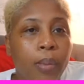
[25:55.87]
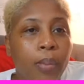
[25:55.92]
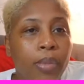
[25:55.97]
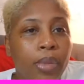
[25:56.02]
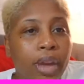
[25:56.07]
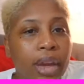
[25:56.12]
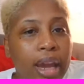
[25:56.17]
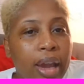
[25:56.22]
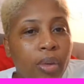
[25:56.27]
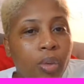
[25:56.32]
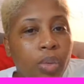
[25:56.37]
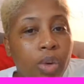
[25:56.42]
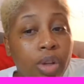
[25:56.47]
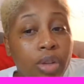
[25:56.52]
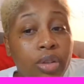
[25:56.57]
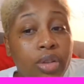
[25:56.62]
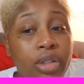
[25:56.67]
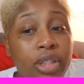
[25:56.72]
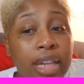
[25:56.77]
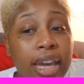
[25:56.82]
But I
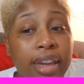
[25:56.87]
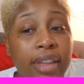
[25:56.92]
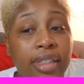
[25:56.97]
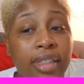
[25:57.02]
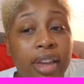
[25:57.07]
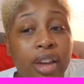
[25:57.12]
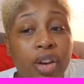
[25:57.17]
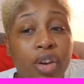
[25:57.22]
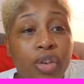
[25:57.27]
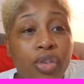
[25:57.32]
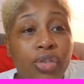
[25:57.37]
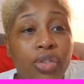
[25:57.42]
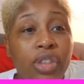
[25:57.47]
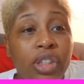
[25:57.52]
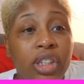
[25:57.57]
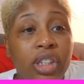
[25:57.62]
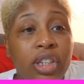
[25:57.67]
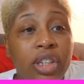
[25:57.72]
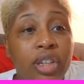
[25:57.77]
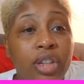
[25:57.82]
will say that over
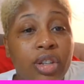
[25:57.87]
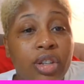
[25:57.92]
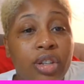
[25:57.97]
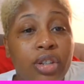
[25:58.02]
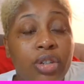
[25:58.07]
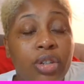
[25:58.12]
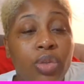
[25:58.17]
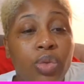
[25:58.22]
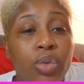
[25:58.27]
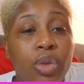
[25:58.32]
the years,